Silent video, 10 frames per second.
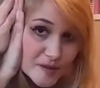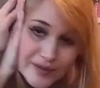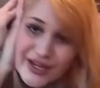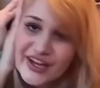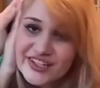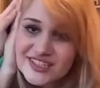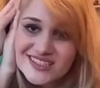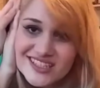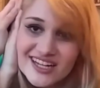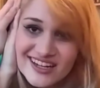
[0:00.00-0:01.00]
Because
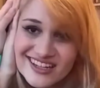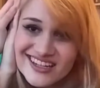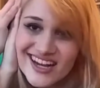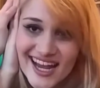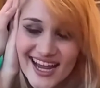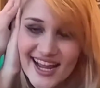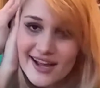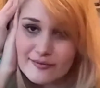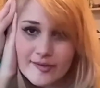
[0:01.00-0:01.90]
it's the end of the day,